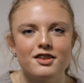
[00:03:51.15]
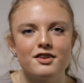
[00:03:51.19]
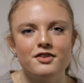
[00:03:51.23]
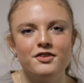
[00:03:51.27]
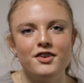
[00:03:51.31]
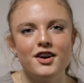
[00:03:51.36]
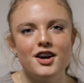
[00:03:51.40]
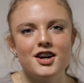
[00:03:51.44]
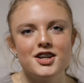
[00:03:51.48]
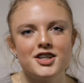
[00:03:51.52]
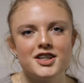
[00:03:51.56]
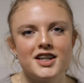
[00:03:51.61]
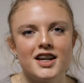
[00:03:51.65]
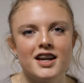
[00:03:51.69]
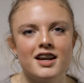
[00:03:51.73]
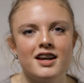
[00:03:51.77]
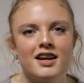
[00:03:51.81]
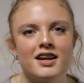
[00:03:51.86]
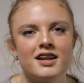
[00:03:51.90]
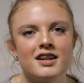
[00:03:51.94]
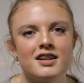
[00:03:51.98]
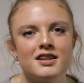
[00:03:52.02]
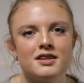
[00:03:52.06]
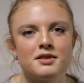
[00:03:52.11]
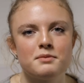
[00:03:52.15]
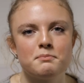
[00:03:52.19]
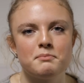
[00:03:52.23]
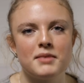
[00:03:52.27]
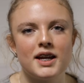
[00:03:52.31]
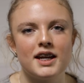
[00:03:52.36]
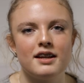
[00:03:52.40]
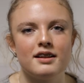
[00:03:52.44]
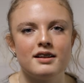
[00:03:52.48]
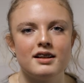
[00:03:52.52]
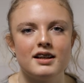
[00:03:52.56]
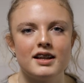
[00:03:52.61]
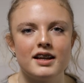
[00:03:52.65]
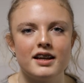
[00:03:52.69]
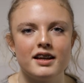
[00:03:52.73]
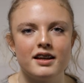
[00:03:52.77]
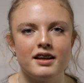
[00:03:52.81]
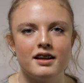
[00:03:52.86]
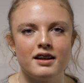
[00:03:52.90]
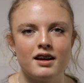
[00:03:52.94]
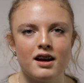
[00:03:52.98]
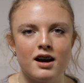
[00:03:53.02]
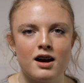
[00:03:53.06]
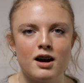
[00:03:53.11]
The first year is
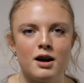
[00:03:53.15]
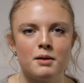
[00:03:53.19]
mainly